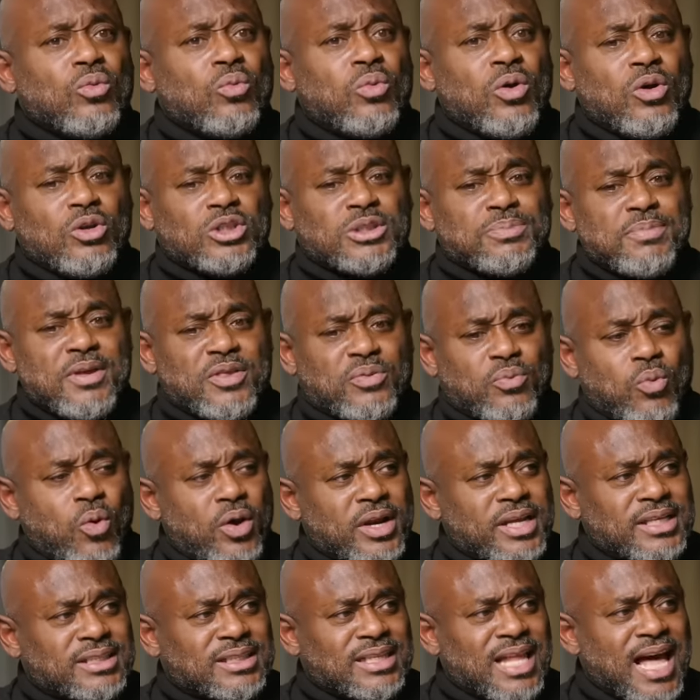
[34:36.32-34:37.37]
Will Smith
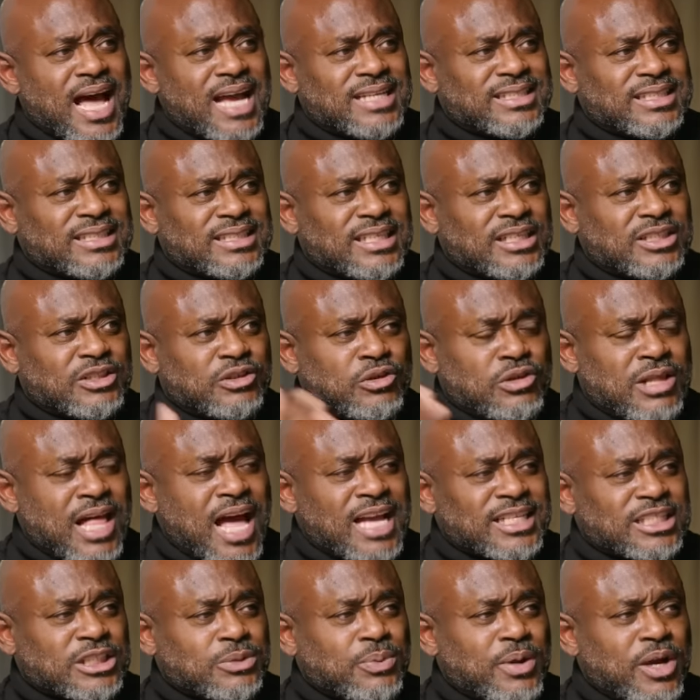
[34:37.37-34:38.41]
wore these glasses. The
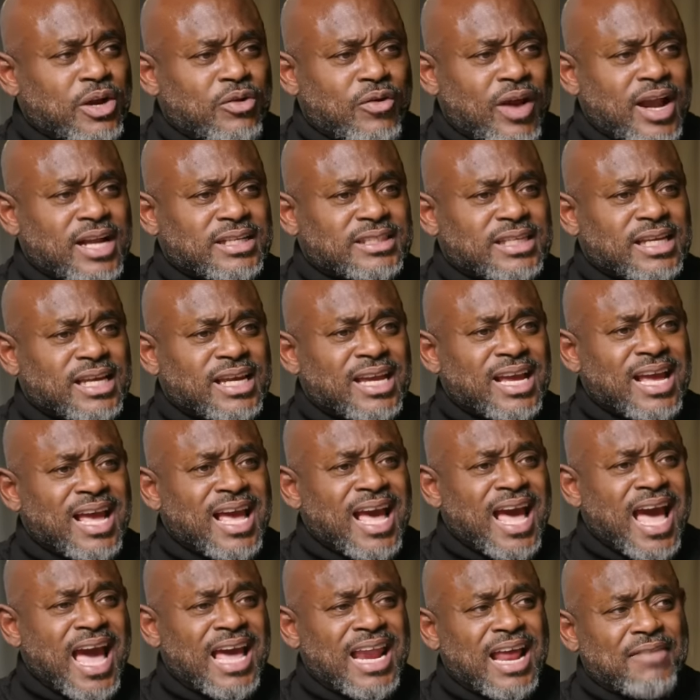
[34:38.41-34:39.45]
glasses went crazy,
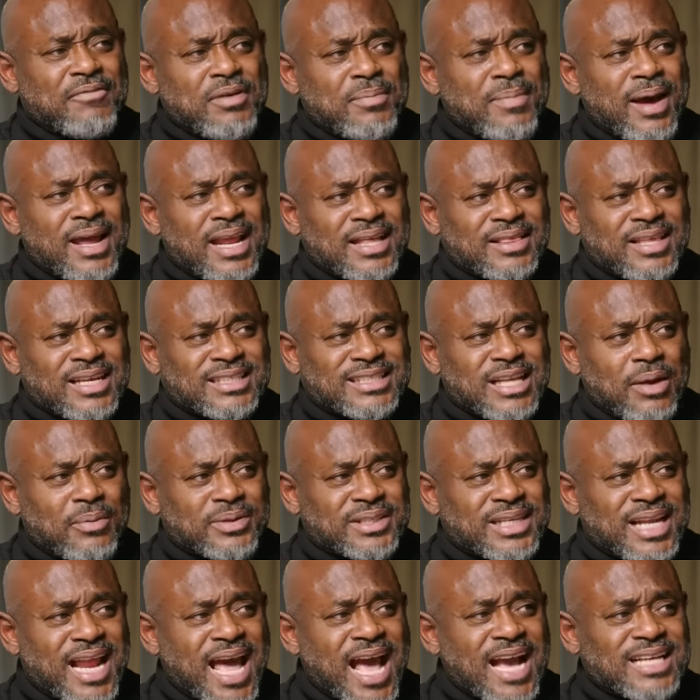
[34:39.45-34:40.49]
and everybody thinks that
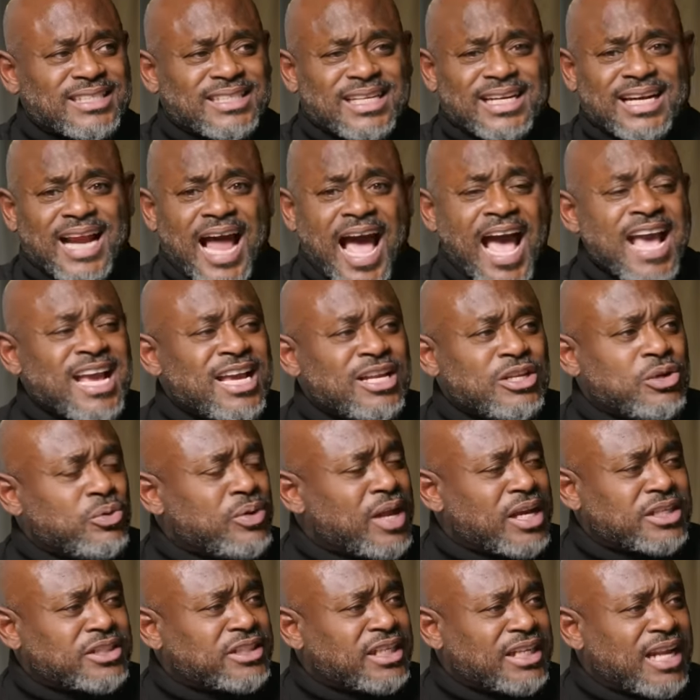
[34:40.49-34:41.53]
was an accident. I could
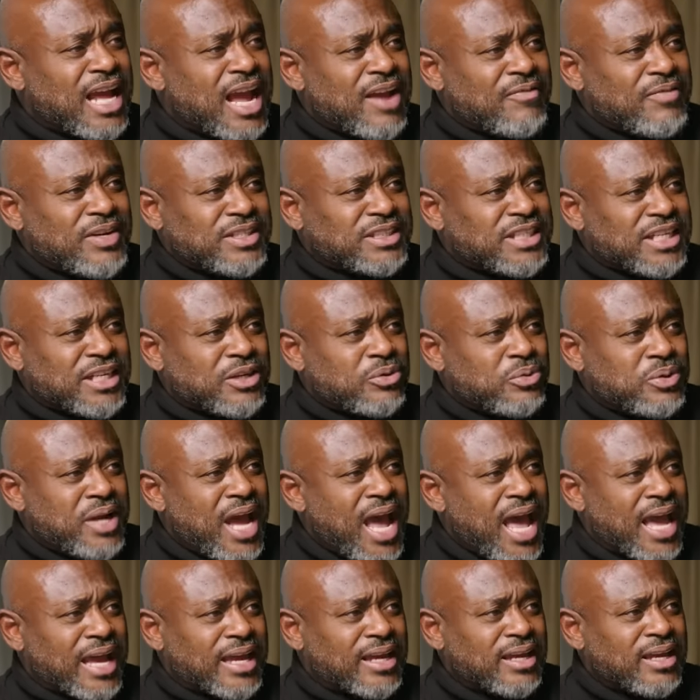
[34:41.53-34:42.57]
do that shit every single
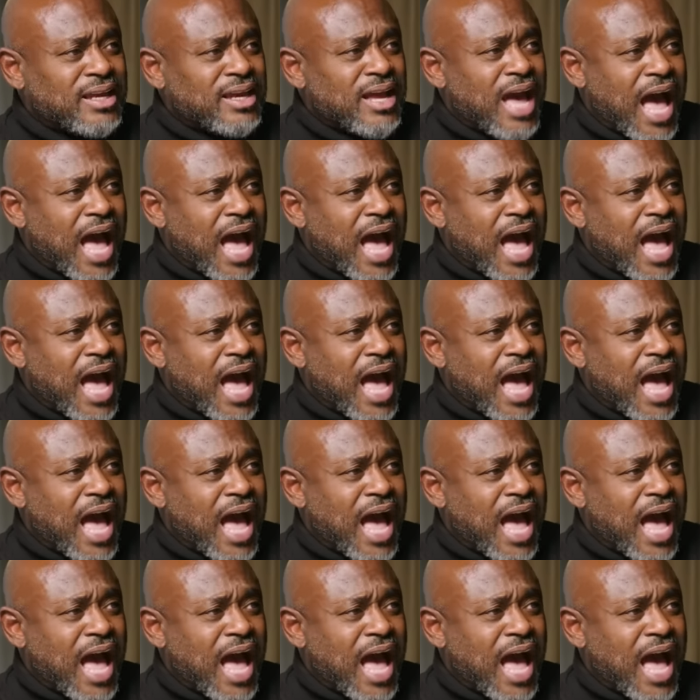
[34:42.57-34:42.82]
day.